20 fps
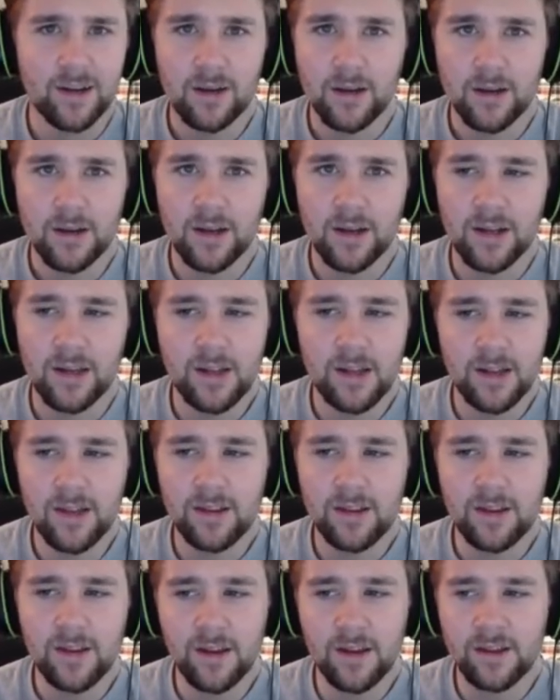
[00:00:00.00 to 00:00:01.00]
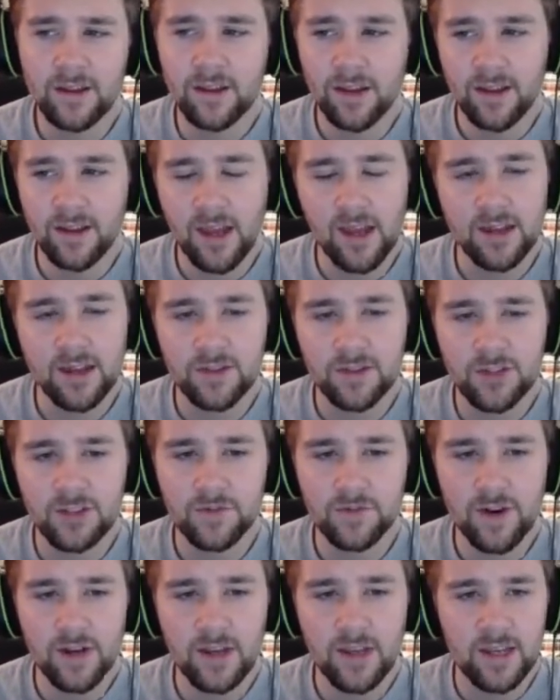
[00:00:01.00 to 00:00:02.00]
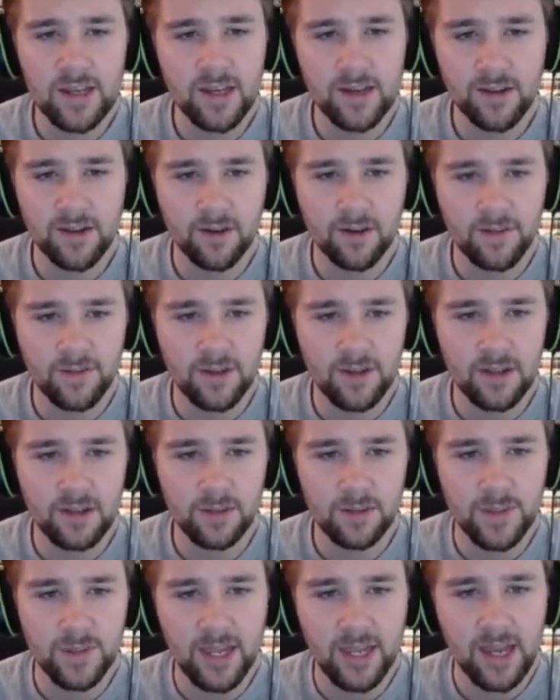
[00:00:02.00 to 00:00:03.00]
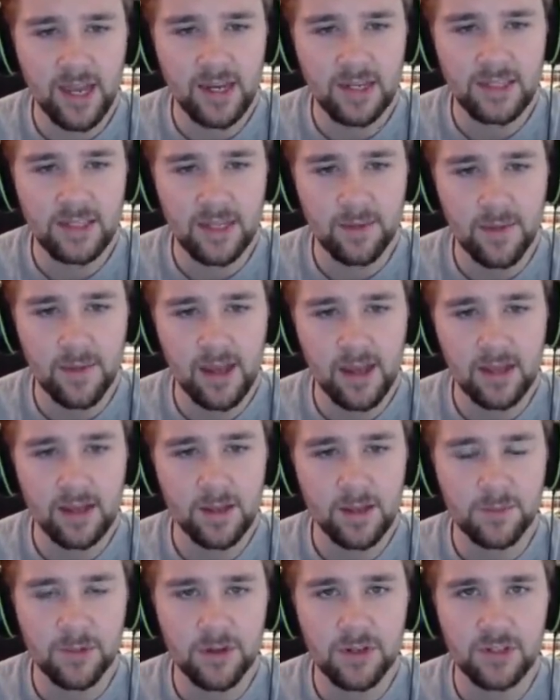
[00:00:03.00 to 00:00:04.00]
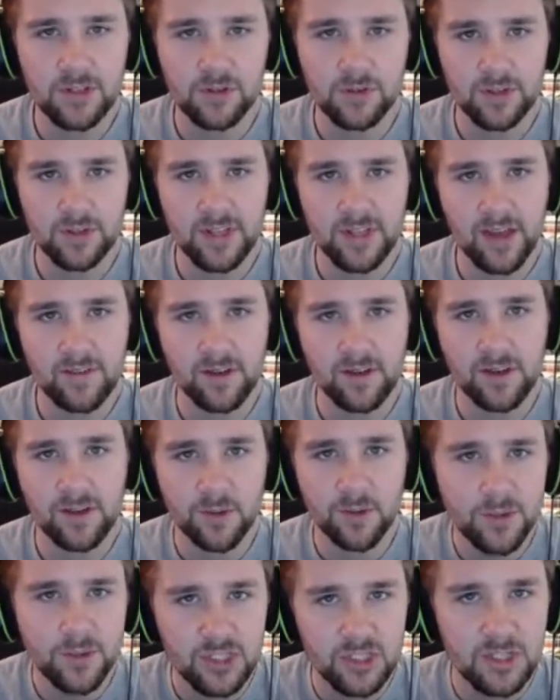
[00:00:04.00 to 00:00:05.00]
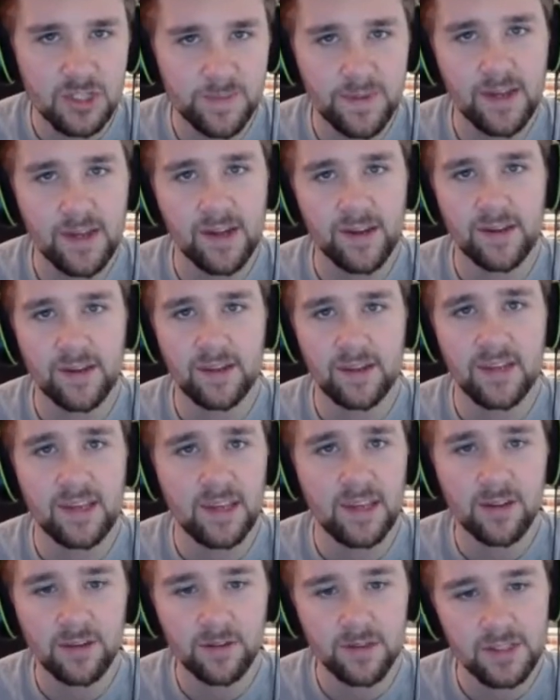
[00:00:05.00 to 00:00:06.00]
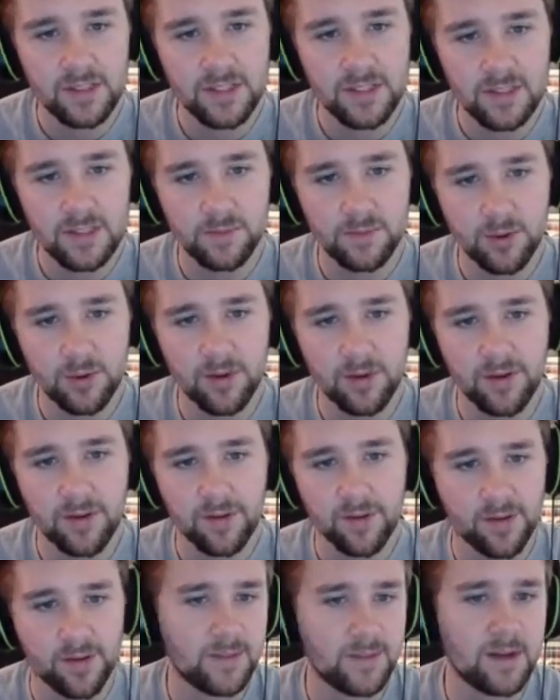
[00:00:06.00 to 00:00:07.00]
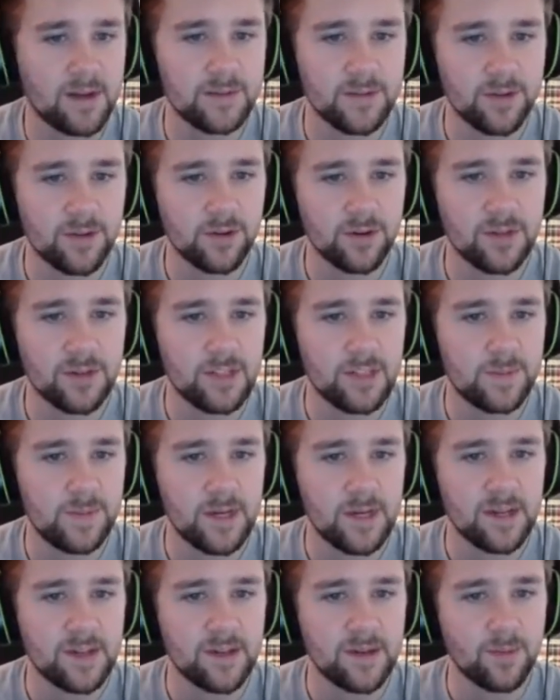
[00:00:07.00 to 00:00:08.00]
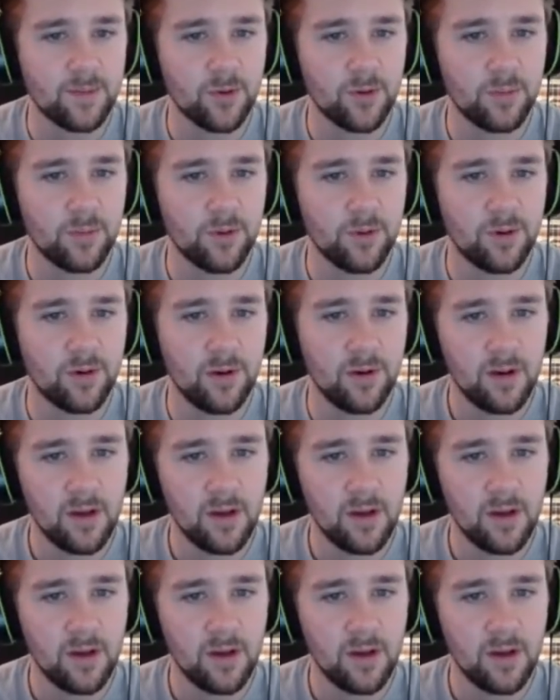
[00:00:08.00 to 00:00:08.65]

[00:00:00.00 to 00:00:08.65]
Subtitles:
again, it's just funny. ESO, I feel like the mechanics they push towards having so much DPS that the healer isn't as important, so sometimes the 3rd DPS is more important.